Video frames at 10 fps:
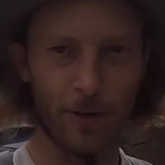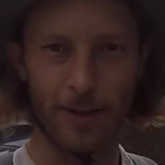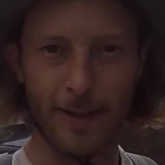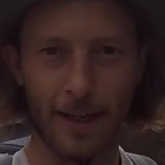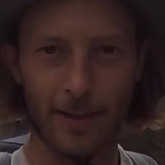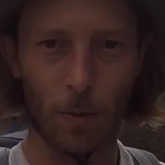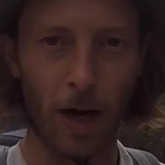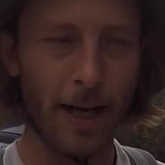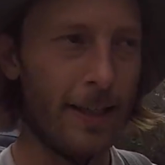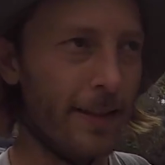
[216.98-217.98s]
of tucked
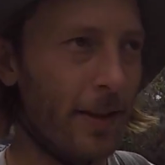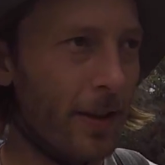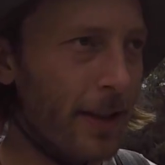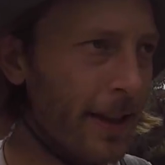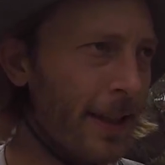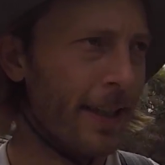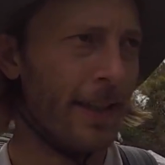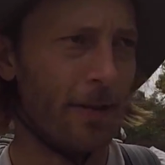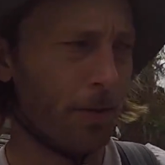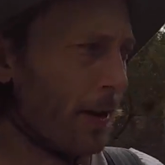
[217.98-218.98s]
away, so
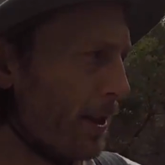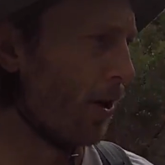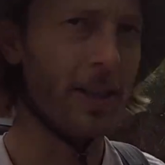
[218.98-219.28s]
it's a really nice